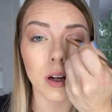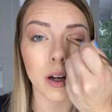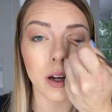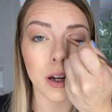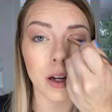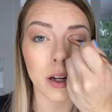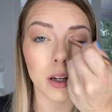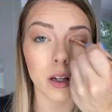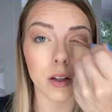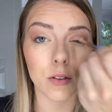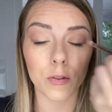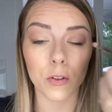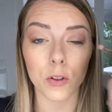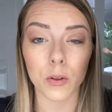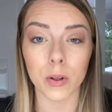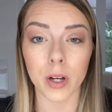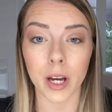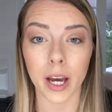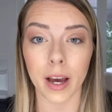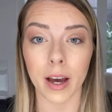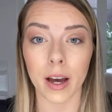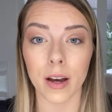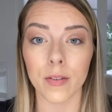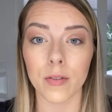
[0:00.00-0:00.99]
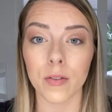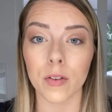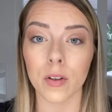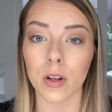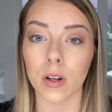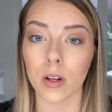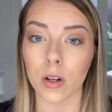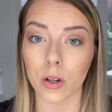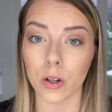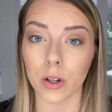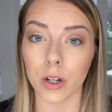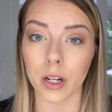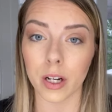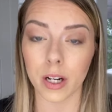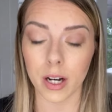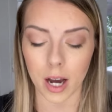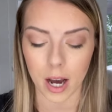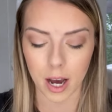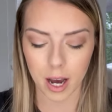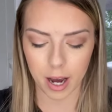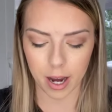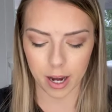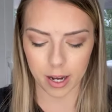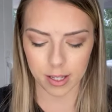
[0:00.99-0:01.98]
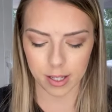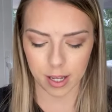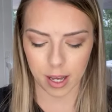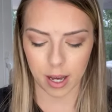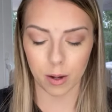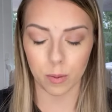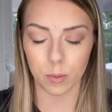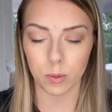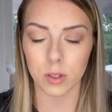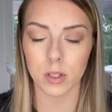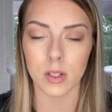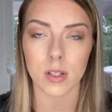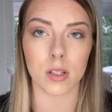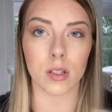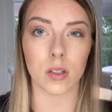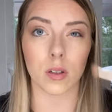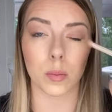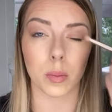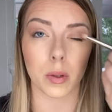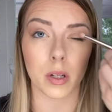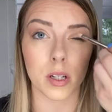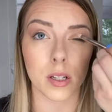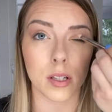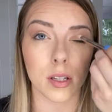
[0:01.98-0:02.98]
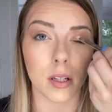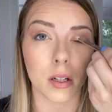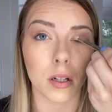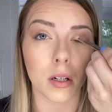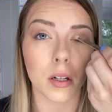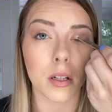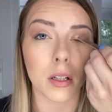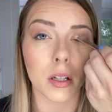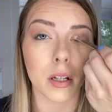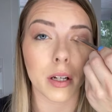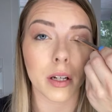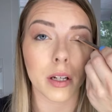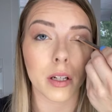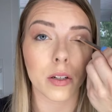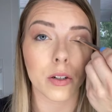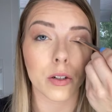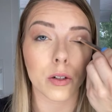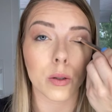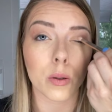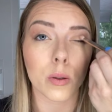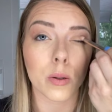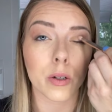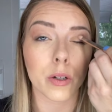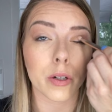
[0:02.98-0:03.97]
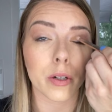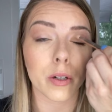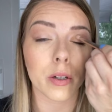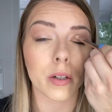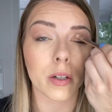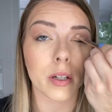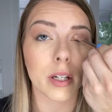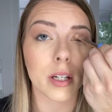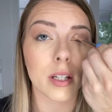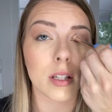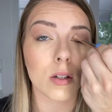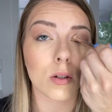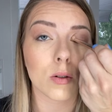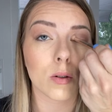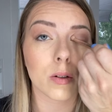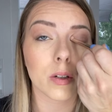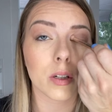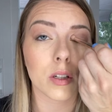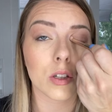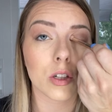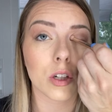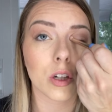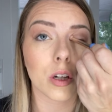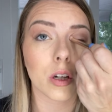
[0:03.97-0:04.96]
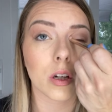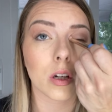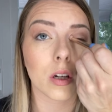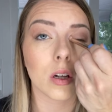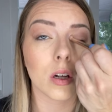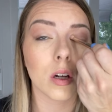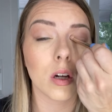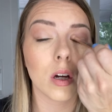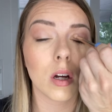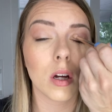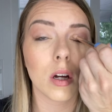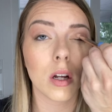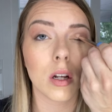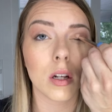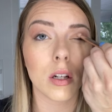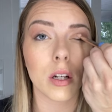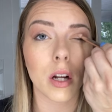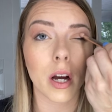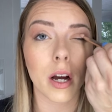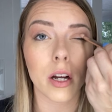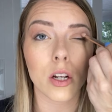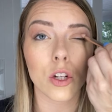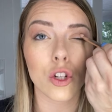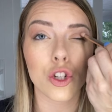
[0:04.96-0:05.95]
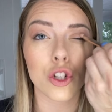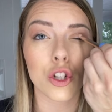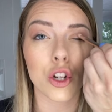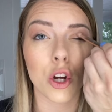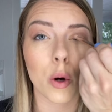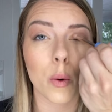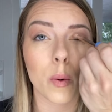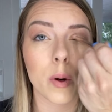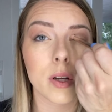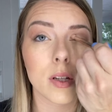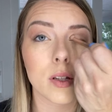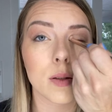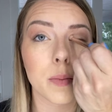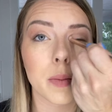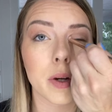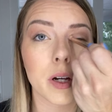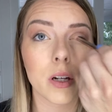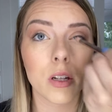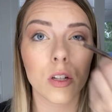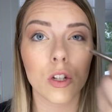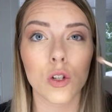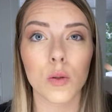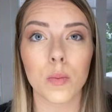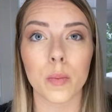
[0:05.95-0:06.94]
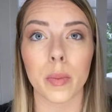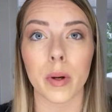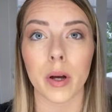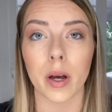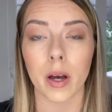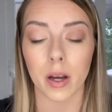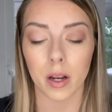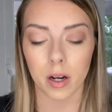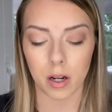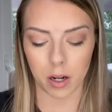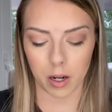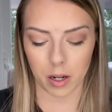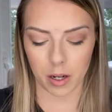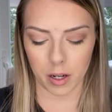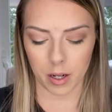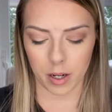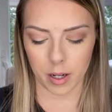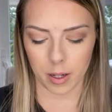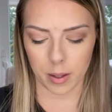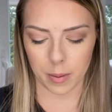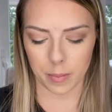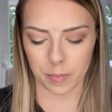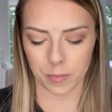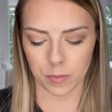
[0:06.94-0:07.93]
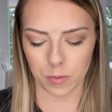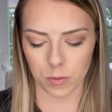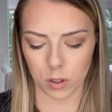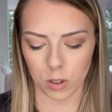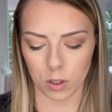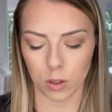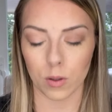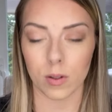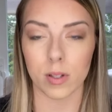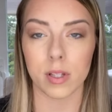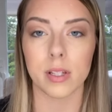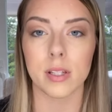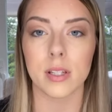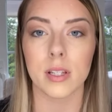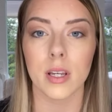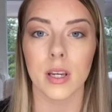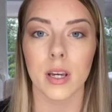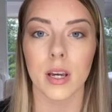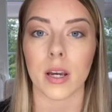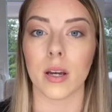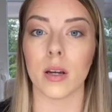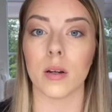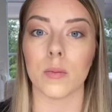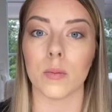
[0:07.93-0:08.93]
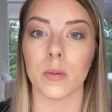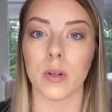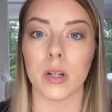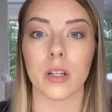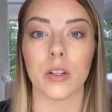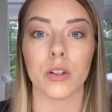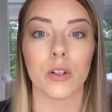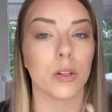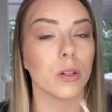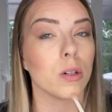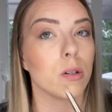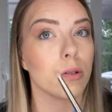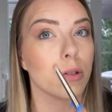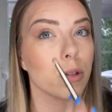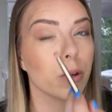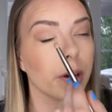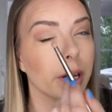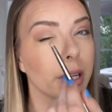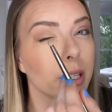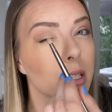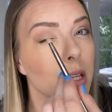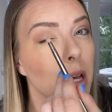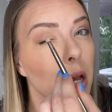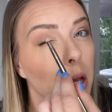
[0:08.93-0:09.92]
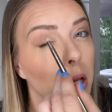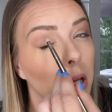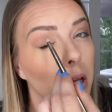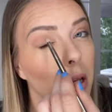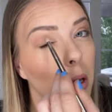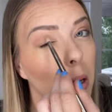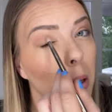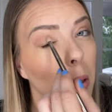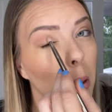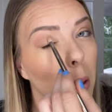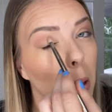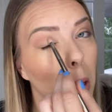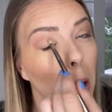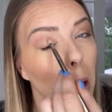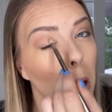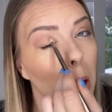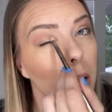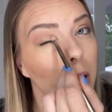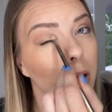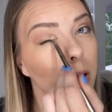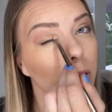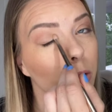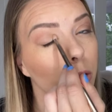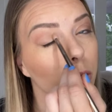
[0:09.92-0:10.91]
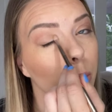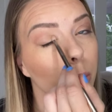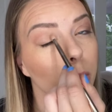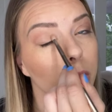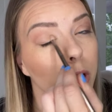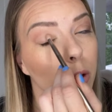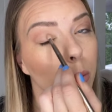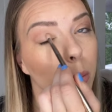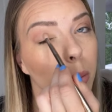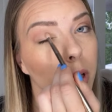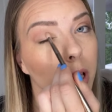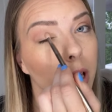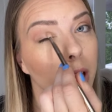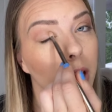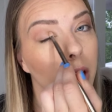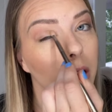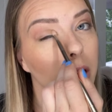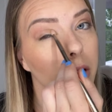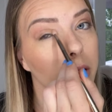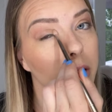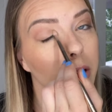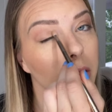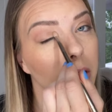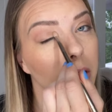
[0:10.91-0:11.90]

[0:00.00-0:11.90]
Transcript: And if you have hooded eyes, I would still place it on the inner corner. It's going to not show as much, but you'll see it when you close your eyes or when you blink.